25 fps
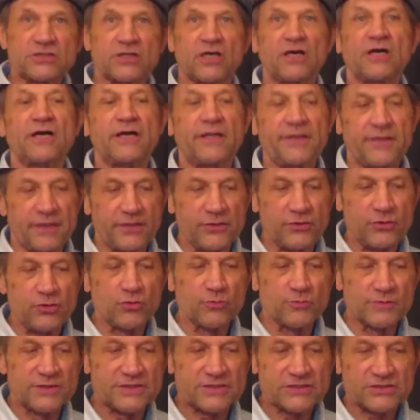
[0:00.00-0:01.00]
on
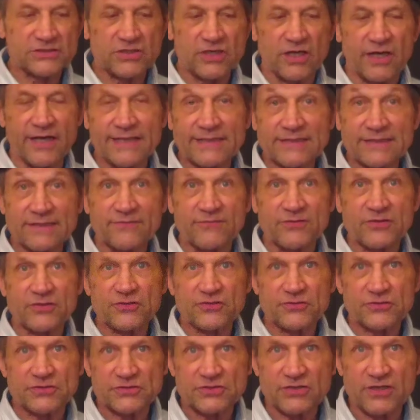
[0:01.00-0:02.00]
human design, living
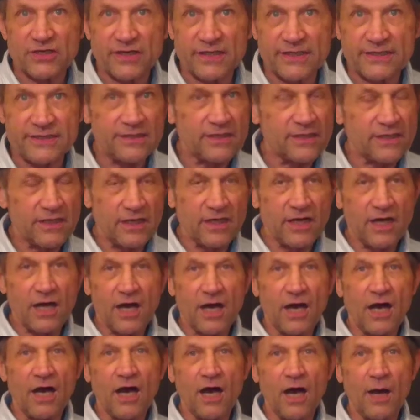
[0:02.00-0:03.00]
your design,
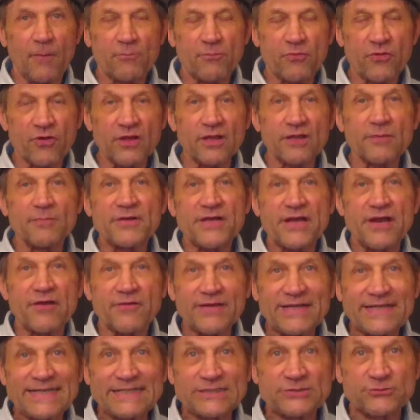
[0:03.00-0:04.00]
a
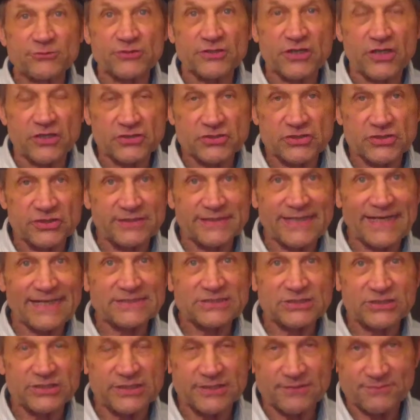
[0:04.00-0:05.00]
preliminary introduction.
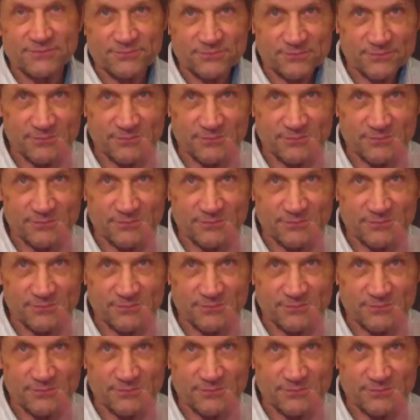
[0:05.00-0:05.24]
That's it.